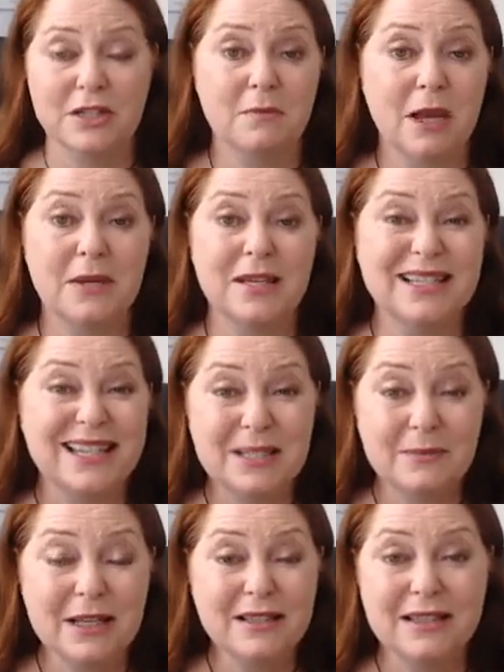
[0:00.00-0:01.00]
maybe 6
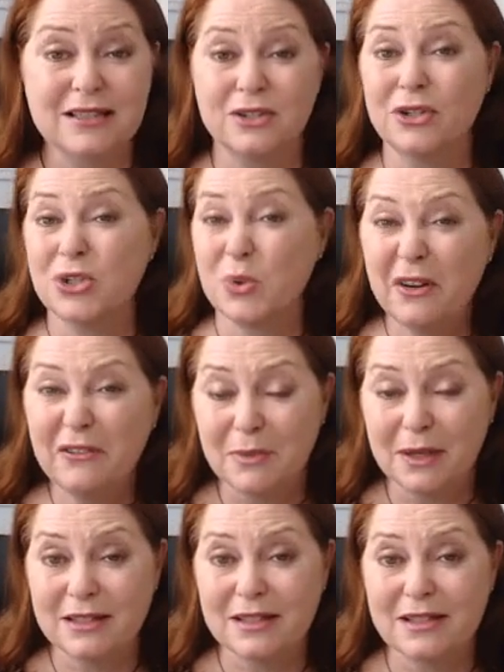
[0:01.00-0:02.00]
months, not 12
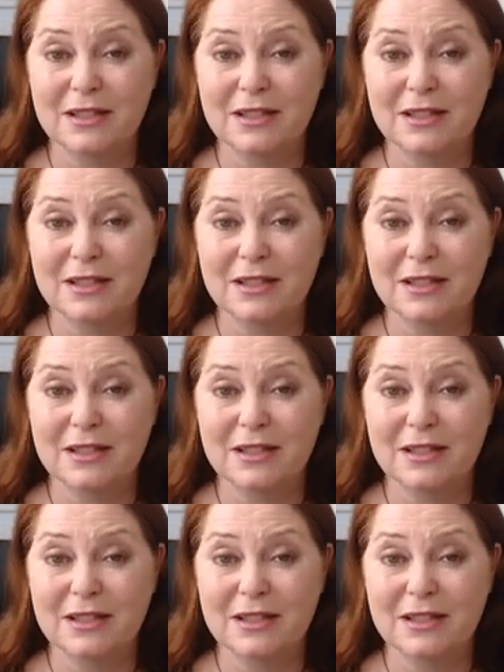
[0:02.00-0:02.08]
months,